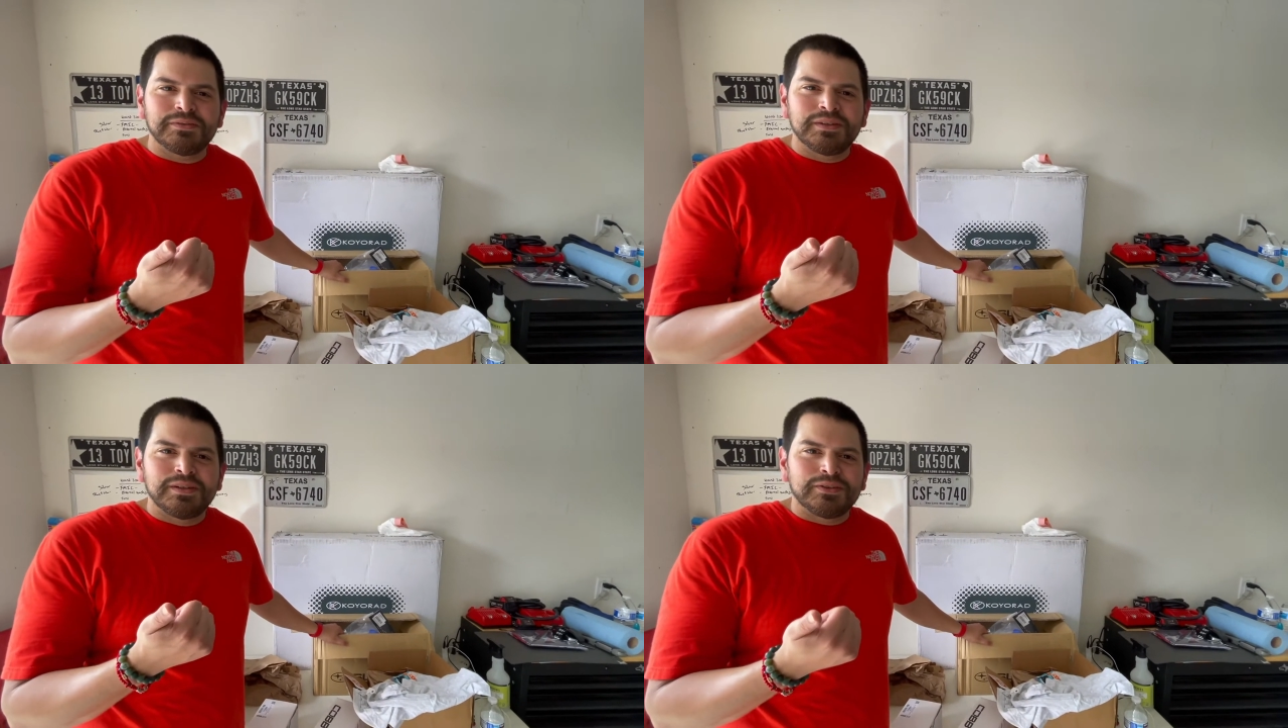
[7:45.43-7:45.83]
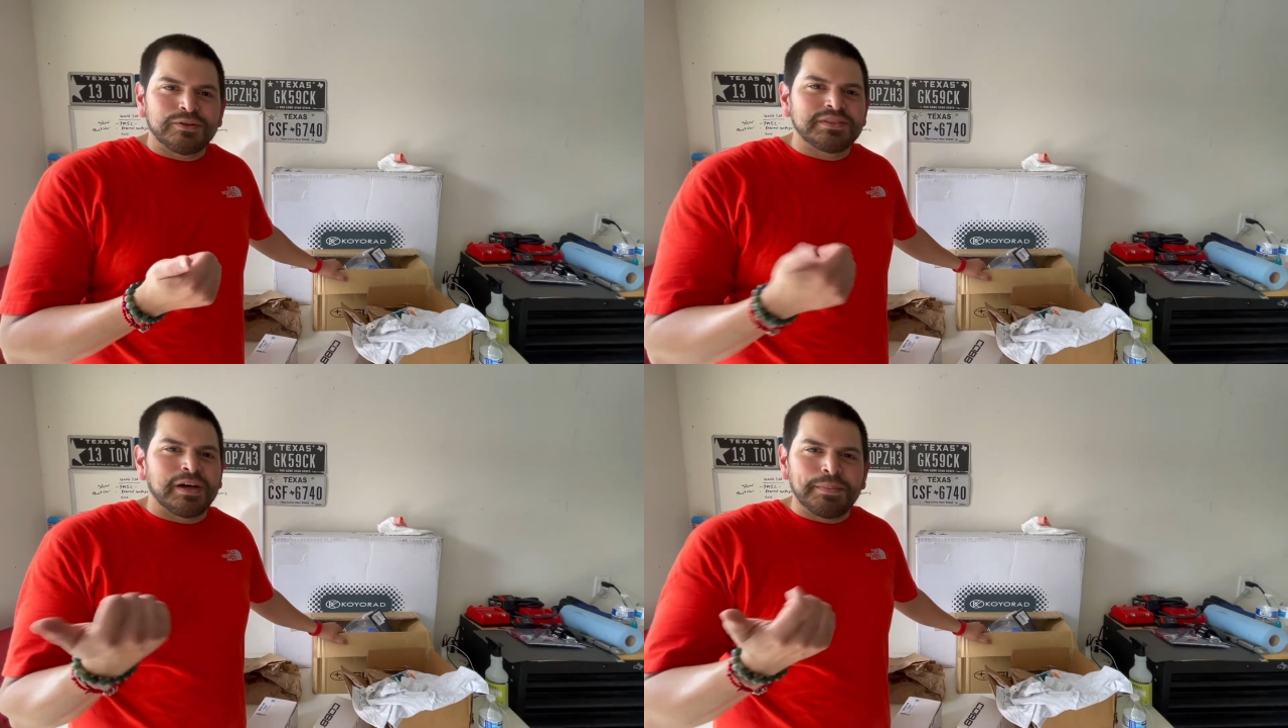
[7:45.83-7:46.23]

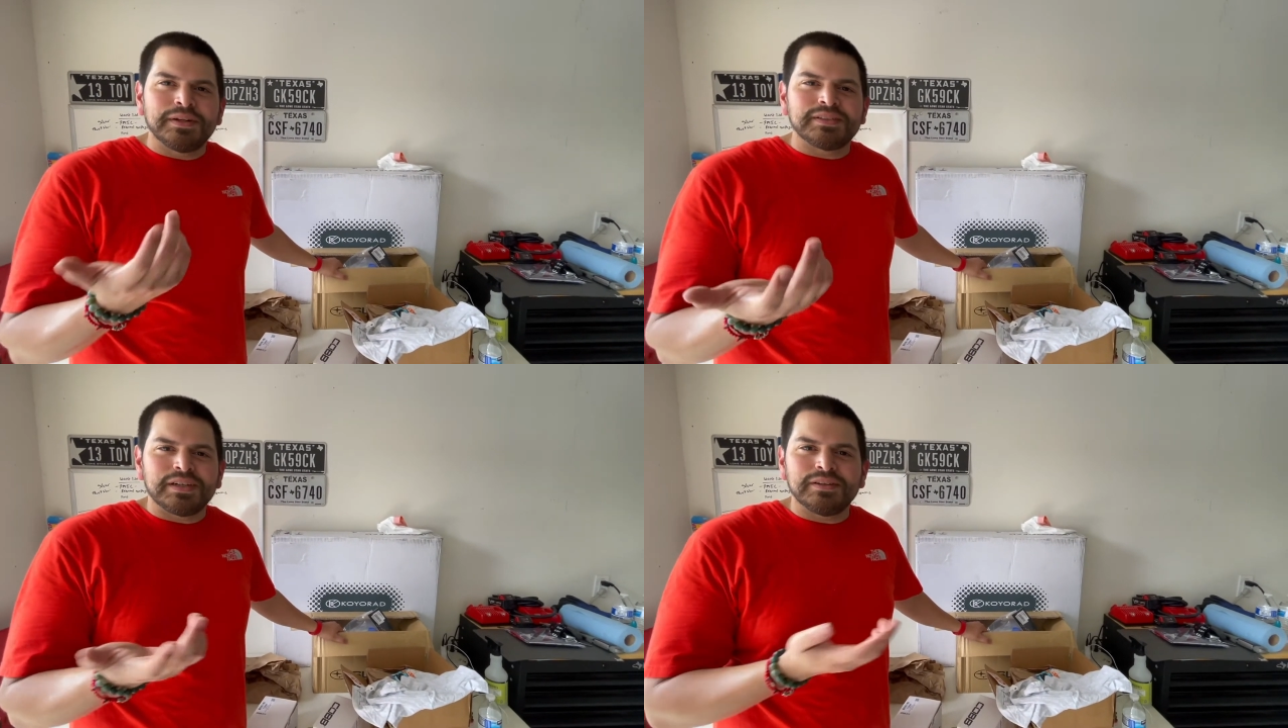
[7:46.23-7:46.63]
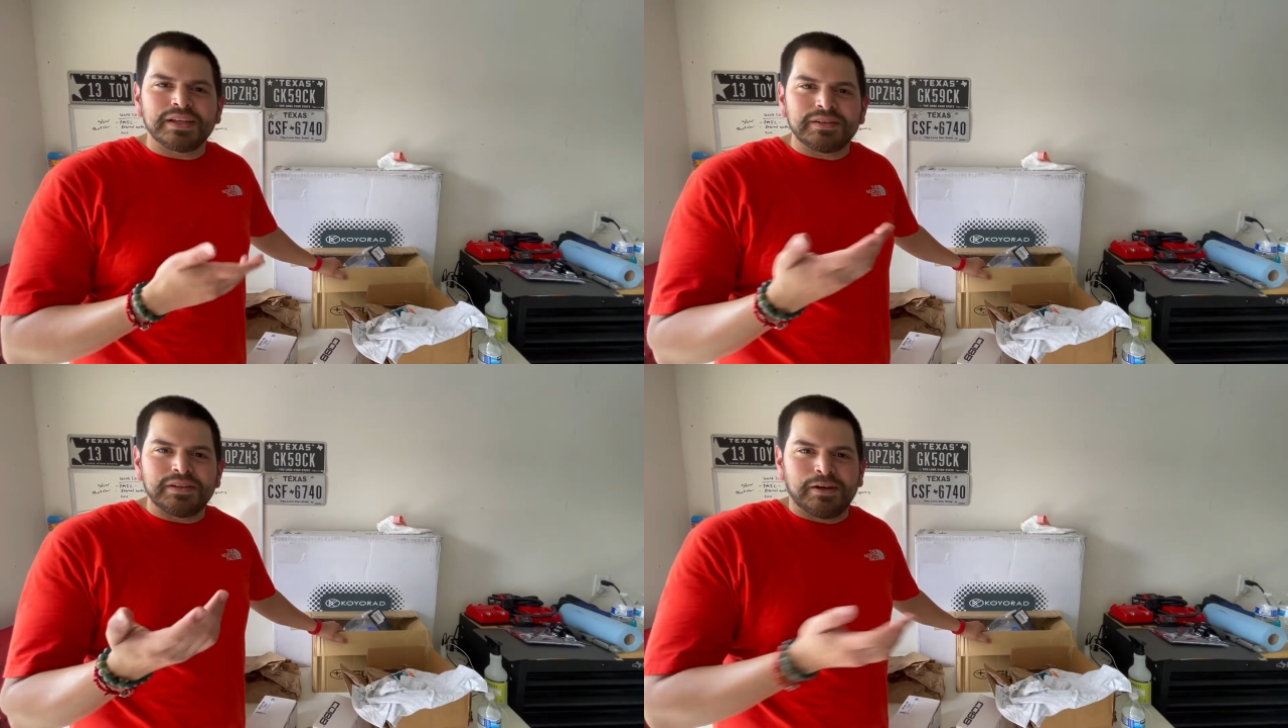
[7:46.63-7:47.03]
it's helping us out.
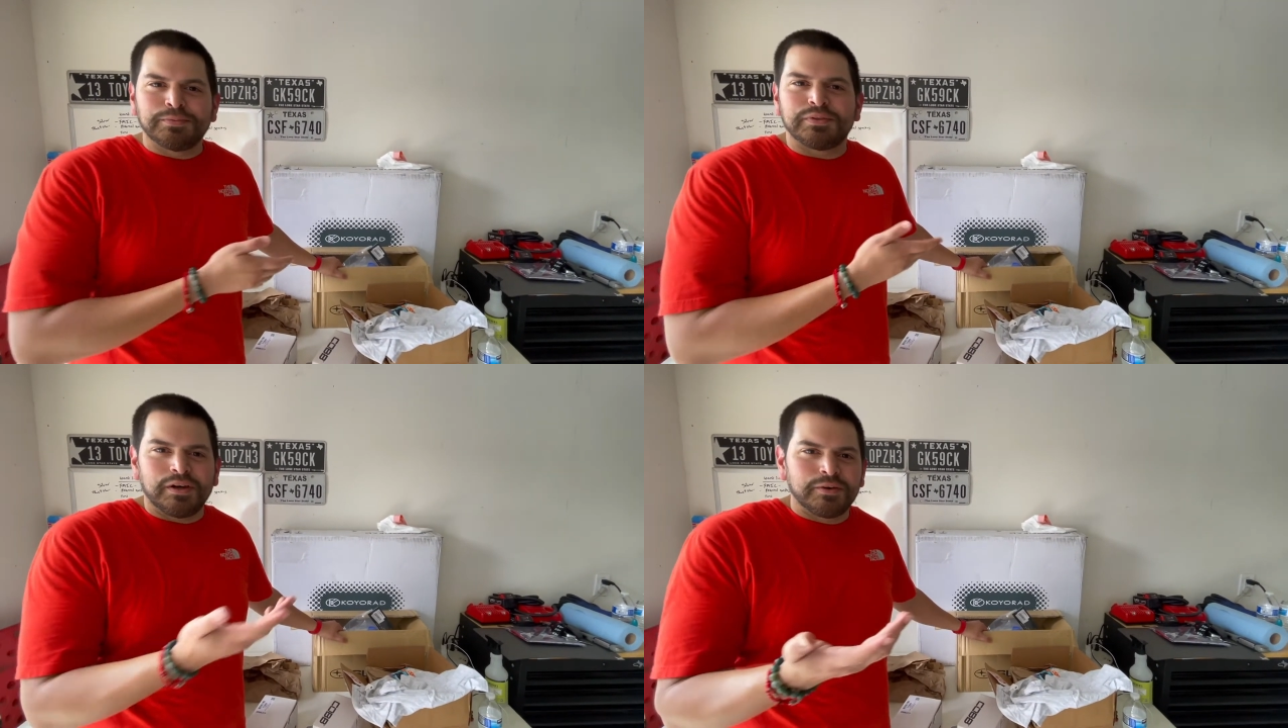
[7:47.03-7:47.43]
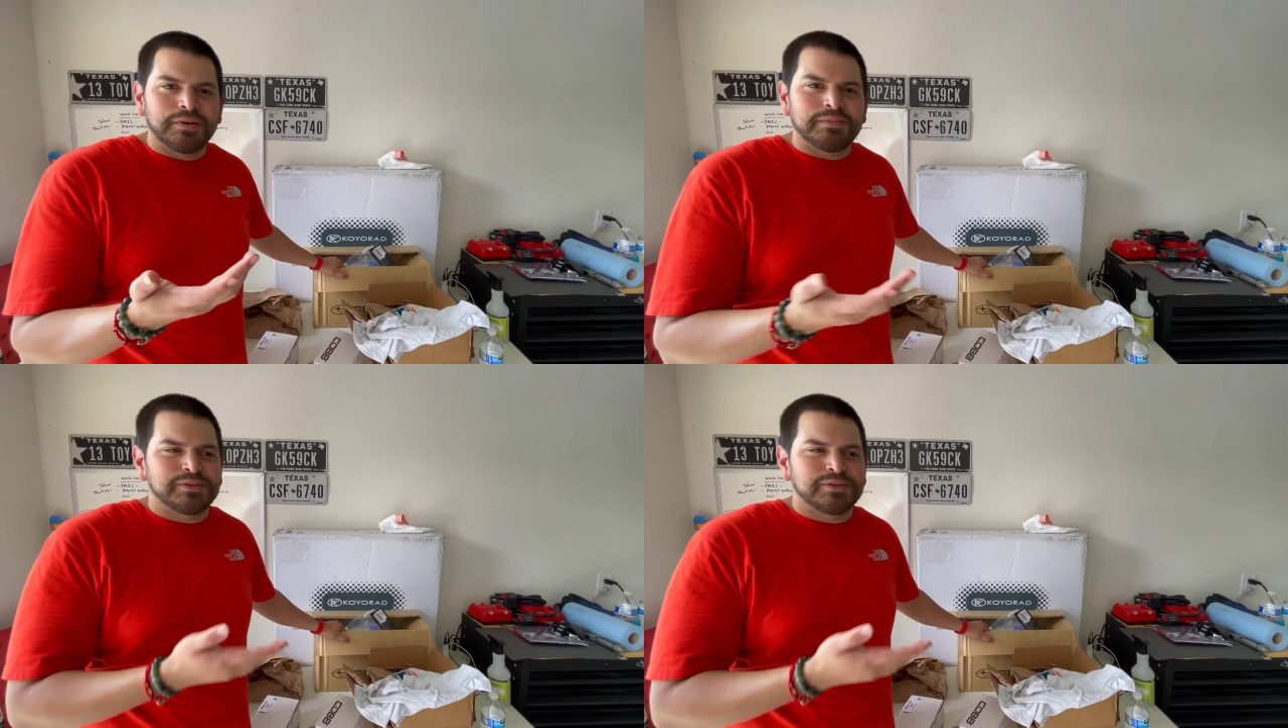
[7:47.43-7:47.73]
Like it helps with the algorithm.